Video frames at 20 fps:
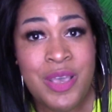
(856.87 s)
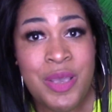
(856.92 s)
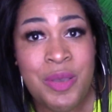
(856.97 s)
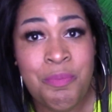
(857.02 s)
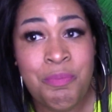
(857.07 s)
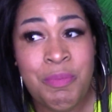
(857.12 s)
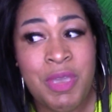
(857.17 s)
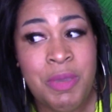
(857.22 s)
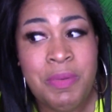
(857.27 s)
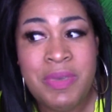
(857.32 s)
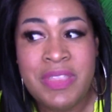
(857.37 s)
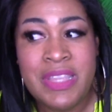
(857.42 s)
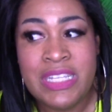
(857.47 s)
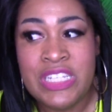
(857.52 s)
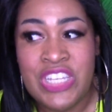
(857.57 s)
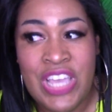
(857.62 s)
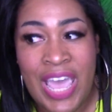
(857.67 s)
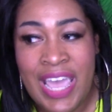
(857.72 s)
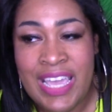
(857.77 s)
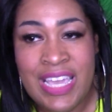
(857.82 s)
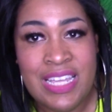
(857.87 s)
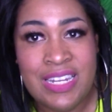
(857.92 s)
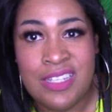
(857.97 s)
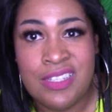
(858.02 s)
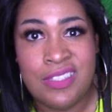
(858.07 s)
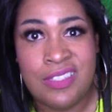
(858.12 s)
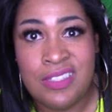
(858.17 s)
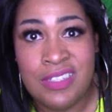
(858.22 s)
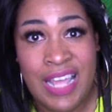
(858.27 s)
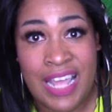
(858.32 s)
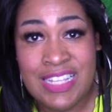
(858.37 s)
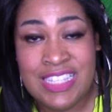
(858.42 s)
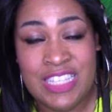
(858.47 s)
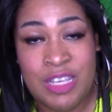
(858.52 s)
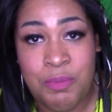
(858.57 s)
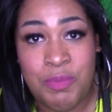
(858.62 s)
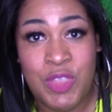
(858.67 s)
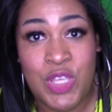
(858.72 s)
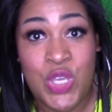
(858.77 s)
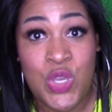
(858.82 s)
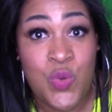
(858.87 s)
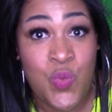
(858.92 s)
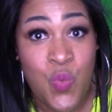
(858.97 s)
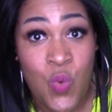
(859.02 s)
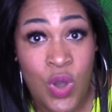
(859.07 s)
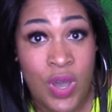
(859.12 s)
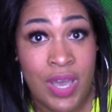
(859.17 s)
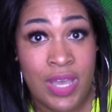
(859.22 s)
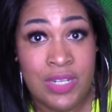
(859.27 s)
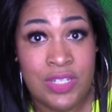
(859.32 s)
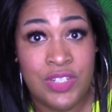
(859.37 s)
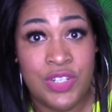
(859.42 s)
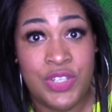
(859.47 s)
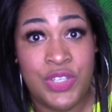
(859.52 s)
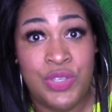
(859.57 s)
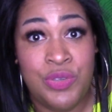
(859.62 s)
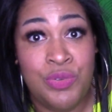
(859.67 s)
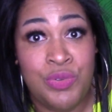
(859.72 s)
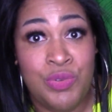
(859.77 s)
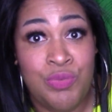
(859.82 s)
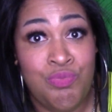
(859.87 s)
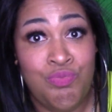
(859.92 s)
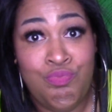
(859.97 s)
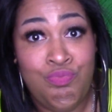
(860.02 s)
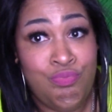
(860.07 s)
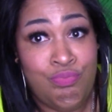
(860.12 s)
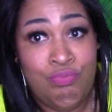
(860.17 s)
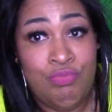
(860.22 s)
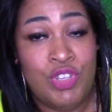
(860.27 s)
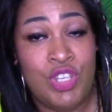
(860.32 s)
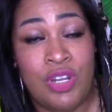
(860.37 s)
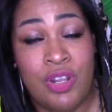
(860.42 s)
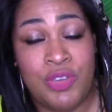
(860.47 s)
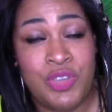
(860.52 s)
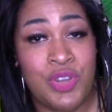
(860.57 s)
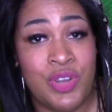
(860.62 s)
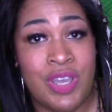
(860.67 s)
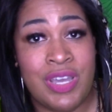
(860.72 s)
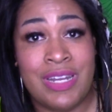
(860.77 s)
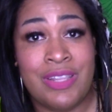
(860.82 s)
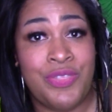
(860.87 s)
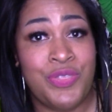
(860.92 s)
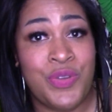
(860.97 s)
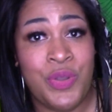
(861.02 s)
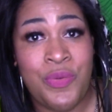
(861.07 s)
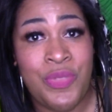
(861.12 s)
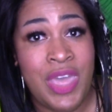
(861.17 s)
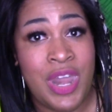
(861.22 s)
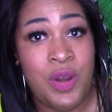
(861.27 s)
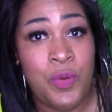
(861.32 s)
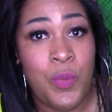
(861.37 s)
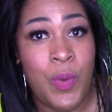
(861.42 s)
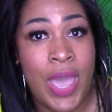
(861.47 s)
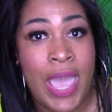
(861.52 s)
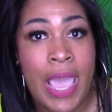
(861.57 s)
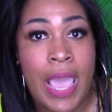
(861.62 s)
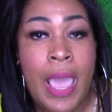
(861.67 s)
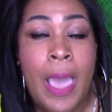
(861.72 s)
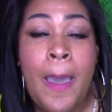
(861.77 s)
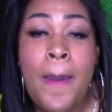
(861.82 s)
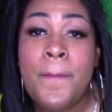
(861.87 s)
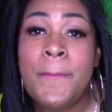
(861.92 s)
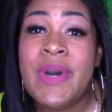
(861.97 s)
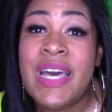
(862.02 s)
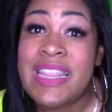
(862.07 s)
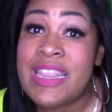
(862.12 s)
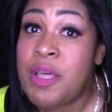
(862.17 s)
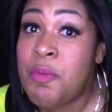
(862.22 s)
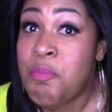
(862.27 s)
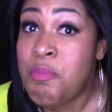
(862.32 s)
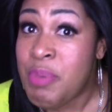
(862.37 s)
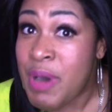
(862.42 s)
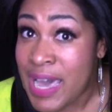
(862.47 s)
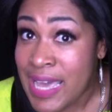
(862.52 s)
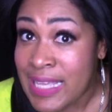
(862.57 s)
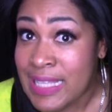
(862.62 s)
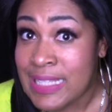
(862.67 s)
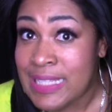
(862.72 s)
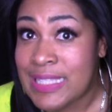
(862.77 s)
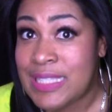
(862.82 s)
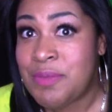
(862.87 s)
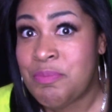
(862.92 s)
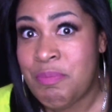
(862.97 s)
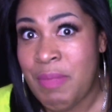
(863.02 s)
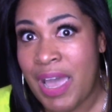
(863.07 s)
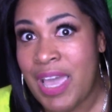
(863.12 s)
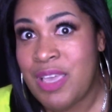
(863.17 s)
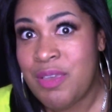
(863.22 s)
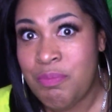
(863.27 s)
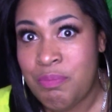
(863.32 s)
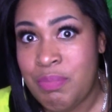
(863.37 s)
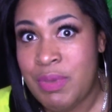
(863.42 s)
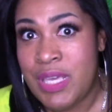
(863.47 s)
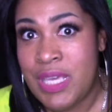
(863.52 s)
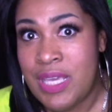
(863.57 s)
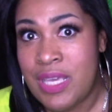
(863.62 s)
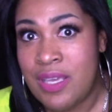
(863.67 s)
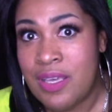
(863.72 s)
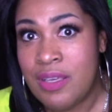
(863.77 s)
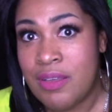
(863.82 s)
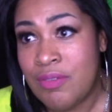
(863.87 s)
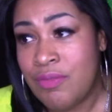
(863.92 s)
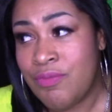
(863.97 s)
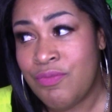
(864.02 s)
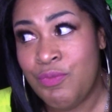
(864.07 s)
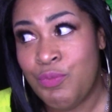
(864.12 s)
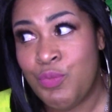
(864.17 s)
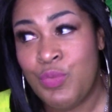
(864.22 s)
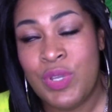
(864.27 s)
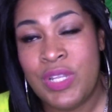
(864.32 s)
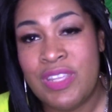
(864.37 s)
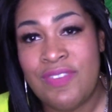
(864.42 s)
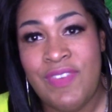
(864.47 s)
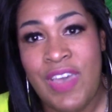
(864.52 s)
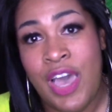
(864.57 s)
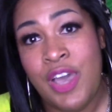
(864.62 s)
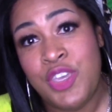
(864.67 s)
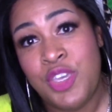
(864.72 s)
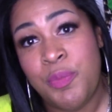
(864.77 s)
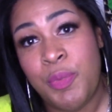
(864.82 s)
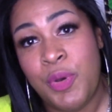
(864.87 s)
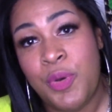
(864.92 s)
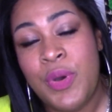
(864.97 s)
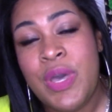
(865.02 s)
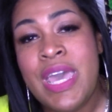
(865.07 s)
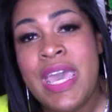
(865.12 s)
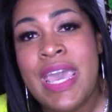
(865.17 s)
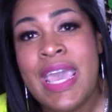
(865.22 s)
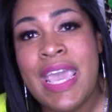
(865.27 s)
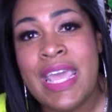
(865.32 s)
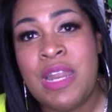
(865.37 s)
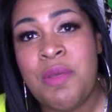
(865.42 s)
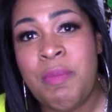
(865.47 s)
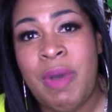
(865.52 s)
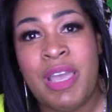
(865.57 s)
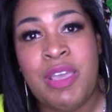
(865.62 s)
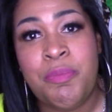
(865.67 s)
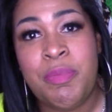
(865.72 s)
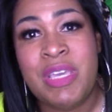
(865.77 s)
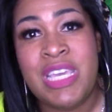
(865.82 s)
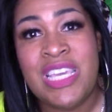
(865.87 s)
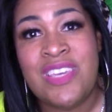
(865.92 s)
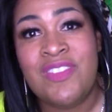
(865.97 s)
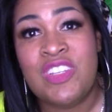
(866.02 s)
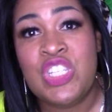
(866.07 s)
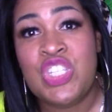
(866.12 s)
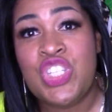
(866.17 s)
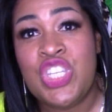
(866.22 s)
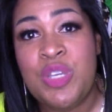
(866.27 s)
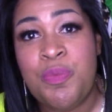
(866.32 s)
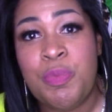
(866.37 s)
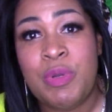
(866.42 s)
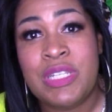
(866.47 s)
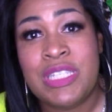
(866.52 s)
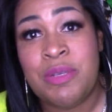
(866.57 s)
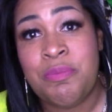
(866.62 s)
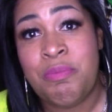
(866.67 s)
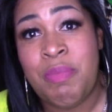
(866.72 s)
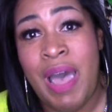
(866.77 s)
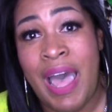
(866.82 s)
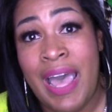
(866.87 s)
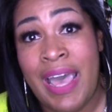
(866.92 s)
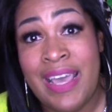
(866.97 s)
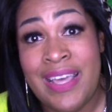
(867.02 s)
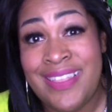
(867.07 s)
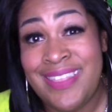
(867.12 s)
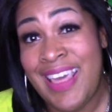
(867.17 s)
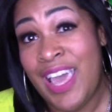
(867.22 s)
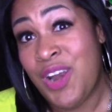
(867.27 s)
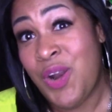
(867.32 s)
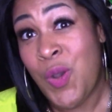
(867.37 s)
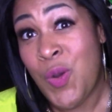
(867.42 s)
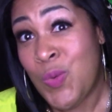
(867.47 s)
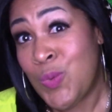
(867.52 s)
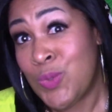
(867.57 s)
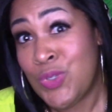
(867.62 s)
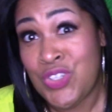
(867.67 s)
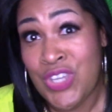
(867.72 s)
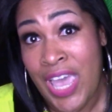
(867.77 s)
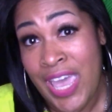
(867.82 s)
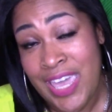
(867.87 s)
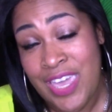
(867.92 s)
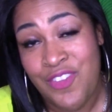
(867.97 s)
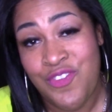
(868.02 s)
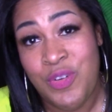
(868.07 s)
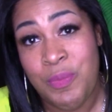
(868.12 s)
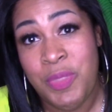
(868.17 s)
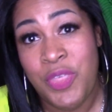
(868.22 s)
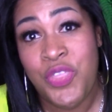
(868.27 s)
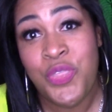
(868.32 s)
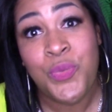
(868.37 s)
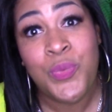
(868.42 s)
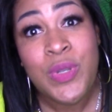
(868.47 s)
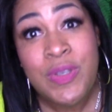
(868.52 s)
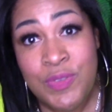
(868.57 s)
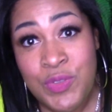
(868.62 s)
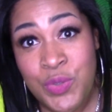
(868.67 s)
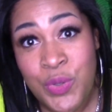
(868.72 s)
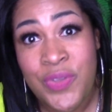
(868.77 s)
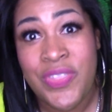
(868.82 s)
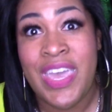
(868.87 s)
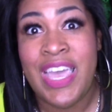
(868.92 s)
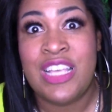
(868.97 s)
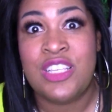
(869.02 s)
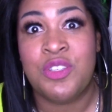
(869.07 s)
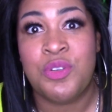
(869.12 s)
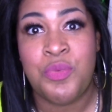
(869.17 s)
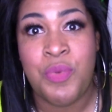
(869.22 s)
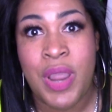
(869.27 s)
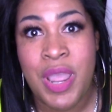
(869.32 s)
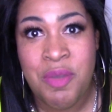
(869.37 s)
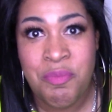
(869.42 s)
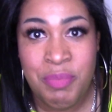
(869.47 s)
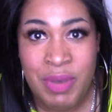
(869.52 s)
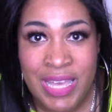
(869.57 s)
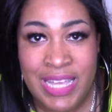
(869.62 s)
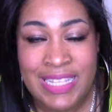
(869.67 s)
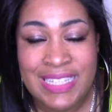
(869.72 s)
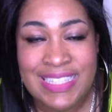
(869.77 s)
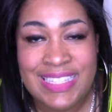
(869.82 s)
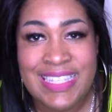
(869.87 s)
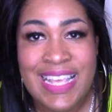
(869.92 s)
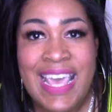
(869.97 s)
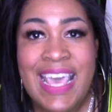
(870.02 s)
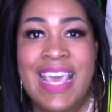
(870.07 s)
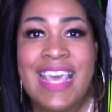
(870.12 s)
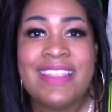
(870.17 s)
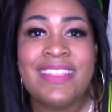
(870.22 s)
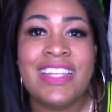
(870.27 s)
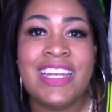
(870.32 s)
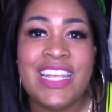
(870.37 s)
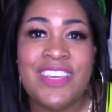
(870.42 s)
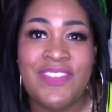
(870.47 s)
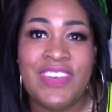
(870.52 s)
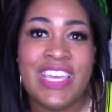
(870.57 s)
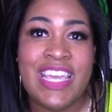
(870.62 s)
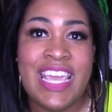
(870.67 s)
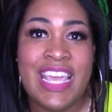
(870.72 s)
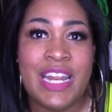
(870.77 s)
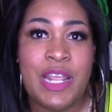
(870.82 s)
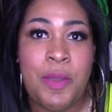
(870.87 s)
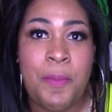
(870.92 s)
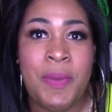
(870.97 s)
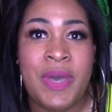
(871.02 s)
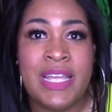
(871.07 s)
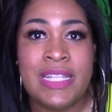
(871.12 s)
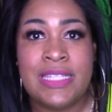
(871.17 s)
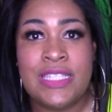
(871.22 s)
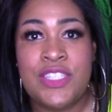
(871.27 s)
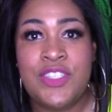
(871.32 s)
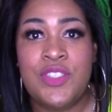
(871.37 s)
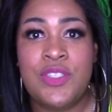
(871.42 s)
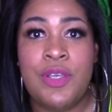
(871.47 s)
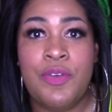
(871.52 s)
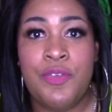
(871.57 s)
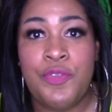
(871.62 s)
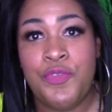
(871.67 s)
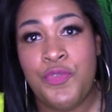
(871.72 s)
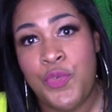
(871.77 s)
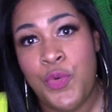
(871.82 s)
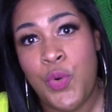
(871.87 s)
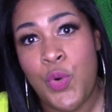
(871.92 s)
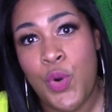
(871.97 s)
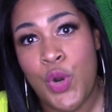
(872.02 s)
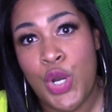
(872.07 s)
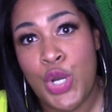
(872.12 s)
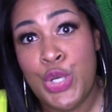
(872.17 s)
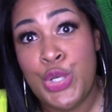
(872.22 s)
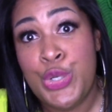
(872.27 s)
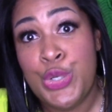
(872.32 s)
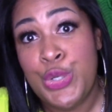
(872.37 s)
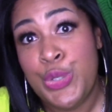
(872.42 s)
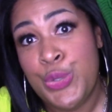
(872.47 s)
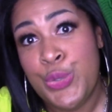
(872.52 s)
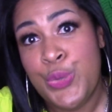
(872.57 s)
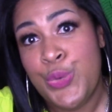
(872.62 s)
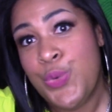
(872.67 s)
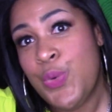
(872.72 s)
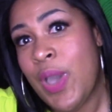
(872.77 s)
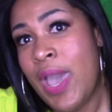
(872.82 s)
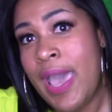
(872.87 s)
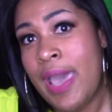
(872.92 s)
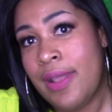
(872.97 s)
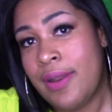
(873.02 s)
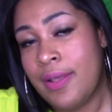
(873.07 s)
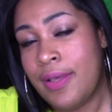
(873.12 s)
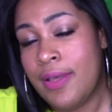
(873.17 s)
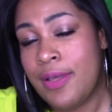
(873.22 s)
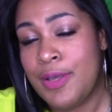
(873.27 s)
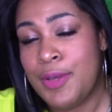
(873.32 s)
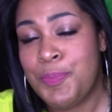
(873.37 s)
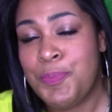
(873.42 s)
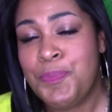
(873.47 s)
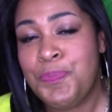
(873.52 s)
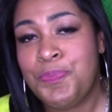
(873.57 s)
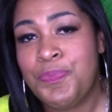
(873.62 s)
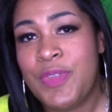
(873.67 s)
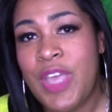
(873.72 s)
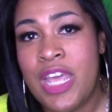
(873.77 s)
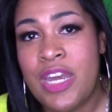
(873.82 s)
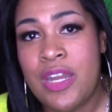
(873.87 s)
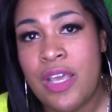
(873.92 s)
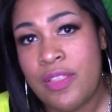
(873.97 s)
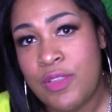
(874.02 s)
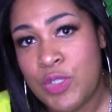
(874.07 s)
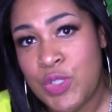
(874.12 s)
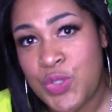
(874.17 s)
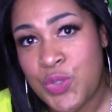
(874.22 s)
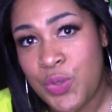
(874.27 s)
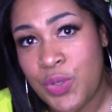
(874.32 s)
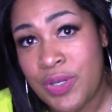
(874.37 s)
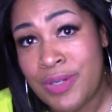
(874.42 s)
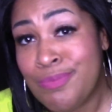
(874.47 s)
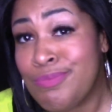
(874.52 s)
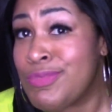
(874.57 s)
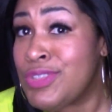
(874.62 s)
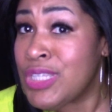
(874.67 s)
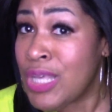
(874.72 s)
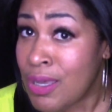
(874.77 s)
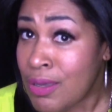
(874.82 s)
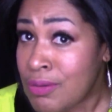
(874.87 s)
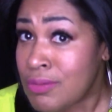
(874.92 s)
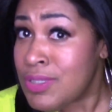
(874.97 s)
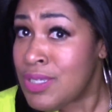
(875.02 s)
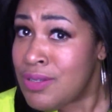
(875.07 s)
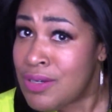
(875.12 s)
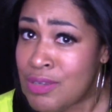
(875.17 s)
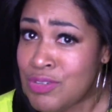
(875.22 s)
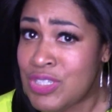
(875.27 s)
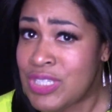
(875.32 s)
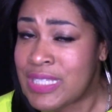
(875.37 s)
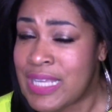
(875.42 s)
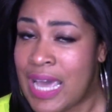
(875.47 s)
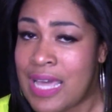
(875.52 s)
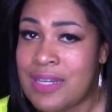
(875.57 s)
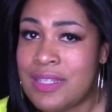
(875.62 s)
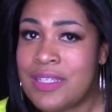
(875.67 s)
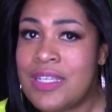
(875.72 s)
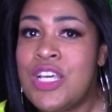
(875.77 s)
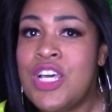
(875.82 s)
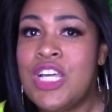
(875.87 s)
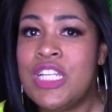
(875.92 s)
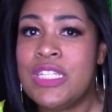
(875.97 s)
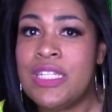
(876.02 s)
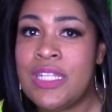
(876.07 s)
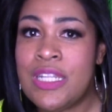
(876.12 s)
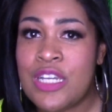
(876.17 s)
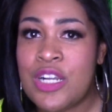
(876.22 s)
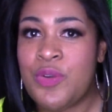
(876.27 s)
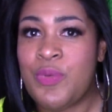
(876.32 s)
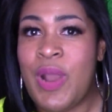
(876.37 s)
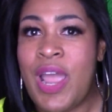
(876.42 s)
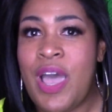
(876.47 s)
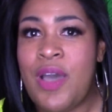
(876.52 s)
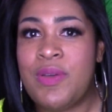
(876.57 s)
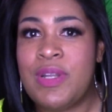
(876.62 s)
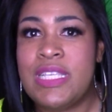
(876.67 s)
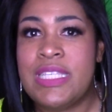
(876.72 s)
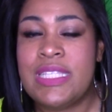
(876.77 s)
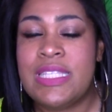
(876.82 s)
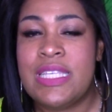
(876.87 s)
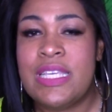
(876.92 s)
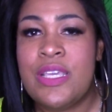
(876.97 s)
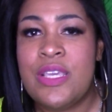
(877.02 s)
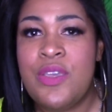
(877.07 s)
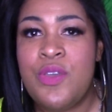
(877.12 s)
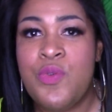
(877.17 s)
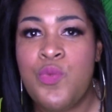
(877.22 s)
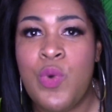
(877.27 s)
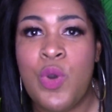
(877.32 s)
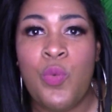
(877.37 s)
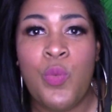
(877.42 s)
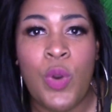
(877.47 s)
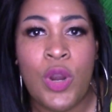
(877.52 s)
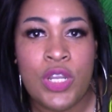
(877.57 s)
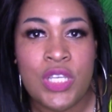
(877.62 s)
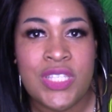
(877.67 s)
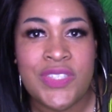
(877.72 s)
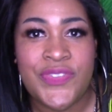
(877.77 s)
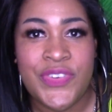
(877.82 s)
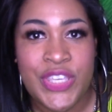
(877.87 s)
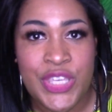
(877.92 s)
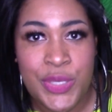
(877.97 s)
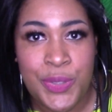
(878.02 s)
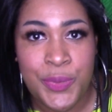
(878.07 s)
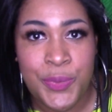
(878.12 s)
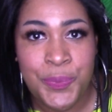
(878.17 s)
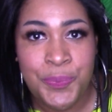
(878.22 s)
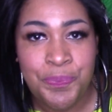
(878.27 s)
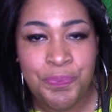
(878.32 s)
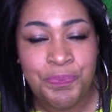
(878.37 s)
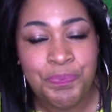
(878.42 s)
the jacket is not something you want, or you know, you're gonna throw that away, but the buttons might be really valuable, and it might be even cheaper to buy that whole jacket from the thrift store that has great buttons than even getting buttons for new at another store. So, you know, just kind of look around and see what works for you.